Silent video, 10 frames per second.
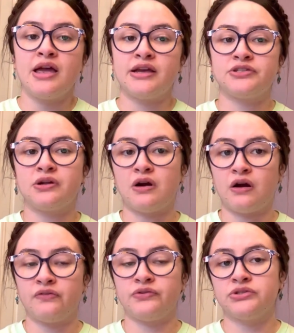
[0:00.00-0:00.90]
as there
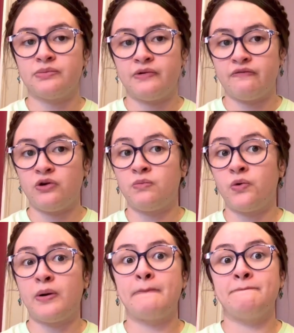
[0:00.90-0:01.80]
are for some of their
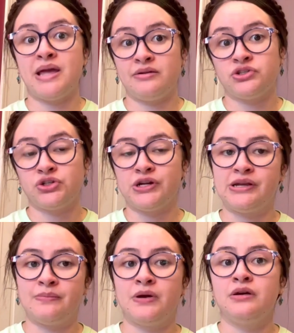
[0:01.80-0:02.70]
more
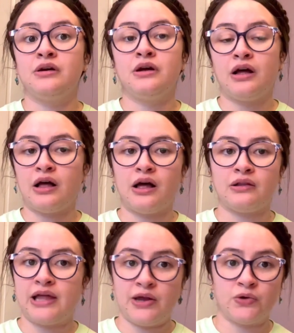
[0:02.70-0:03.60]
mainstream
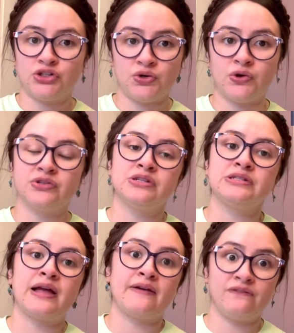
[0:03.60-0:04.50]
language courses
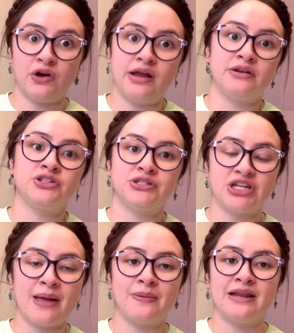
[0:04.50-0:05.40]
like French and
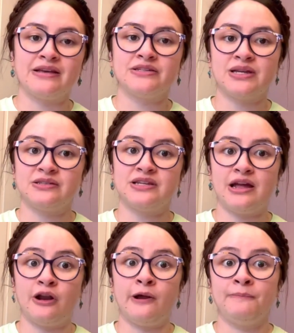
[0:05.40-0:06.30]
Japanese,
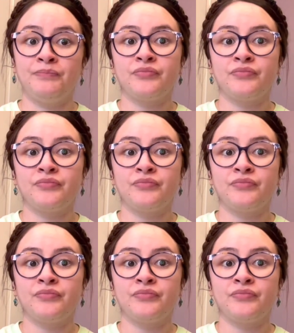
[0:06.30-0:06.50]
etc.